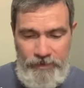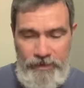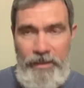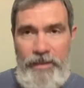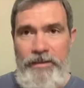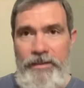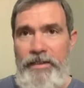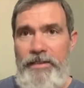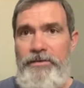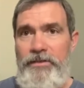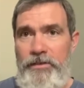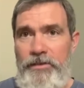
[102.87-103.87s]
And then it
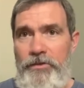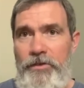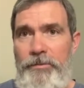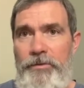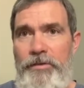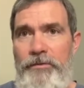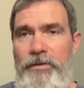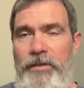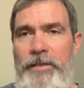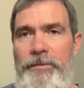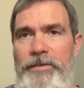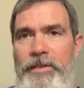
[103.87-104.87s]
gives a description of the
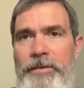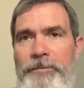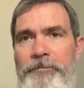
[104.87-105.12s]
lampstand.